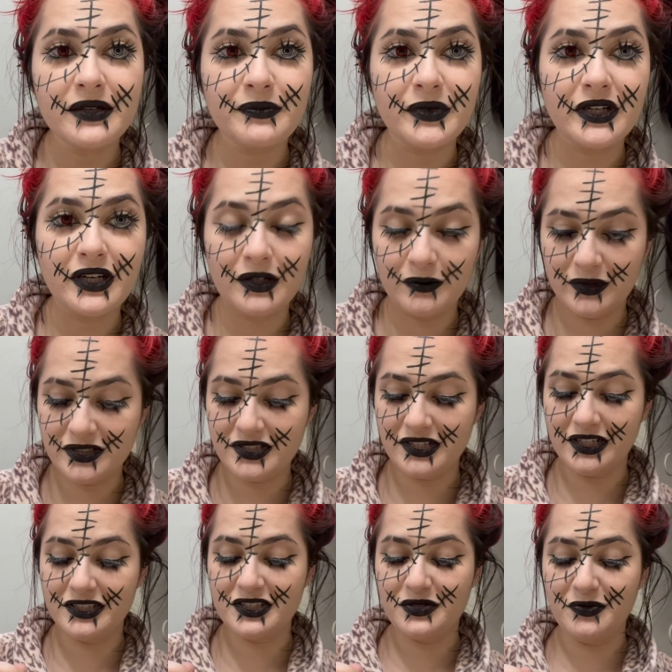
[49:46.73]
Big on one
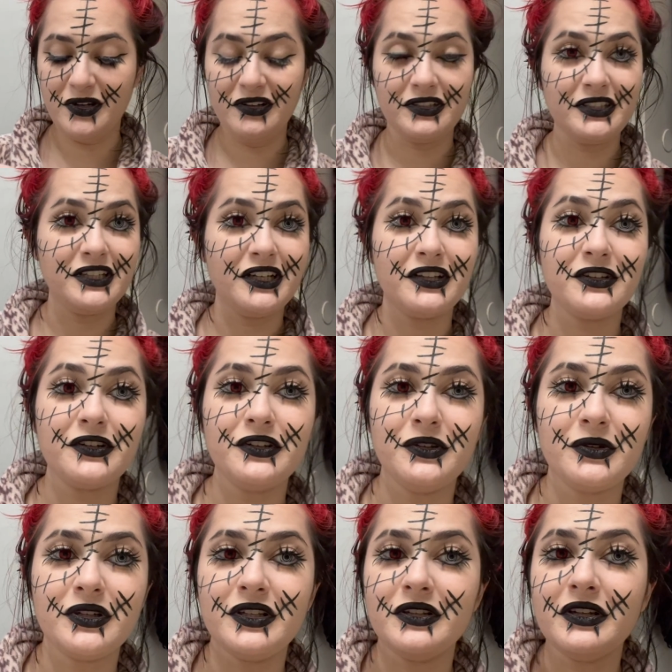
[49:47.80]
side and small on the other. You
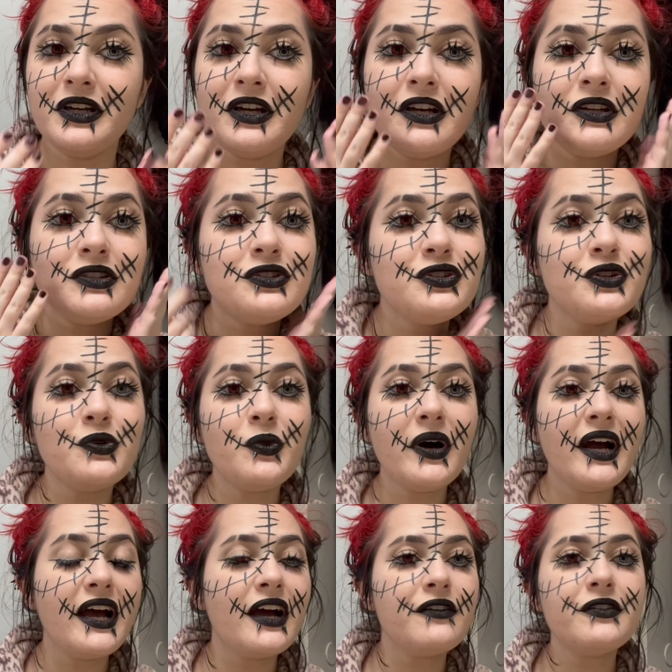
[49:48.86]
can do
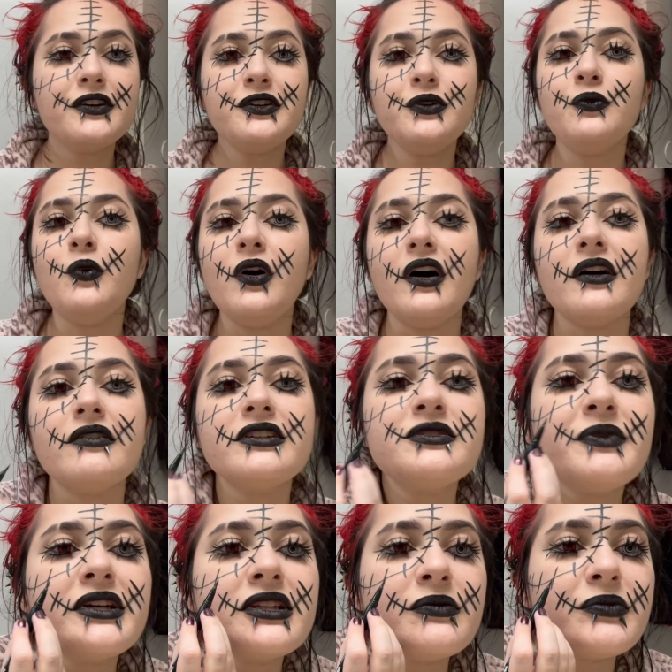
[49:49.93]
whatever you want. Let's
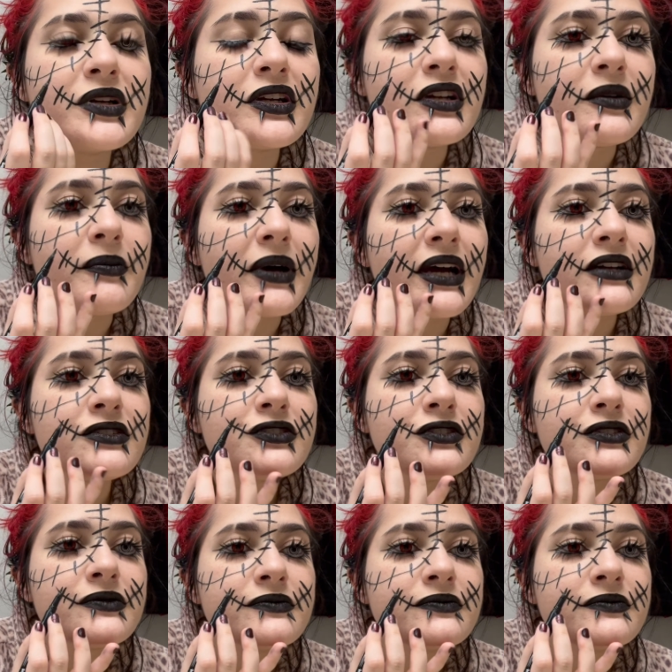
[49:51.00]
make them bigger to match.